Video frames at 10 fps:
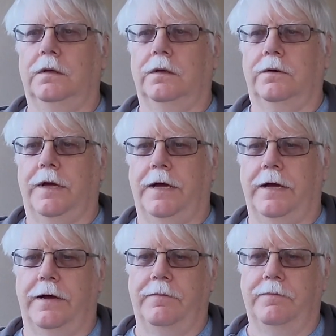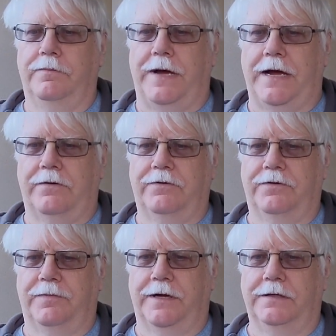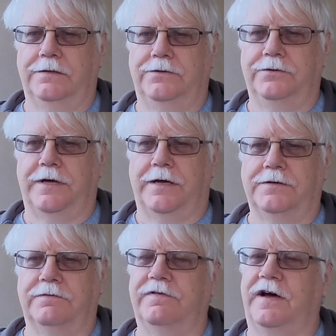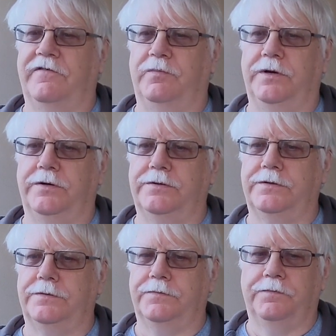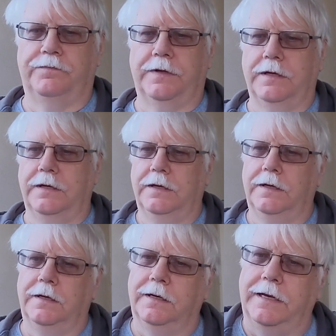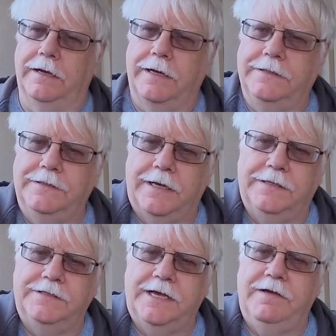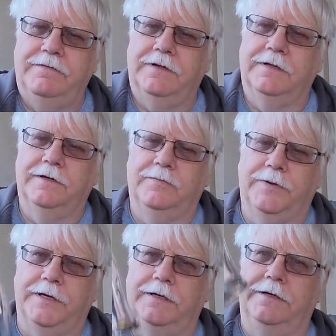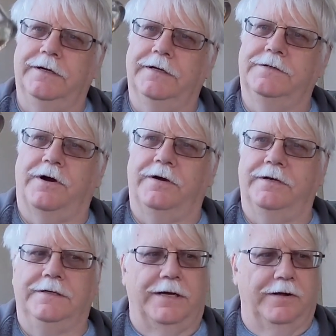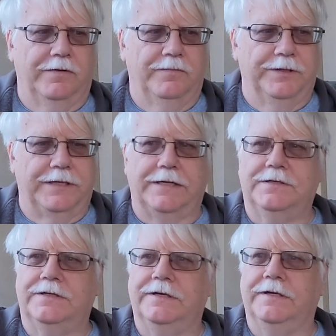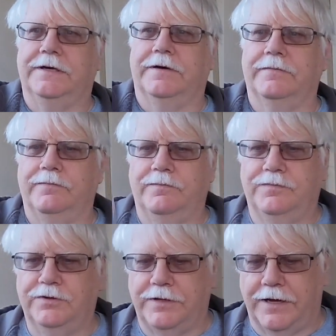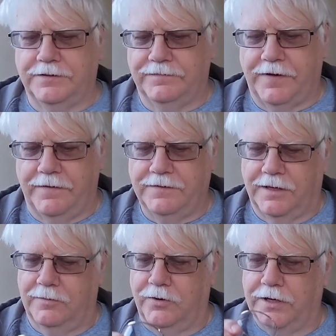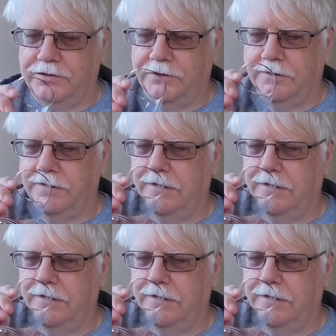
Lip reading: Okay, I'm back with my 2005 beers. Now I saved a little bit. It's hard to tell, but that's the 2005 celebration.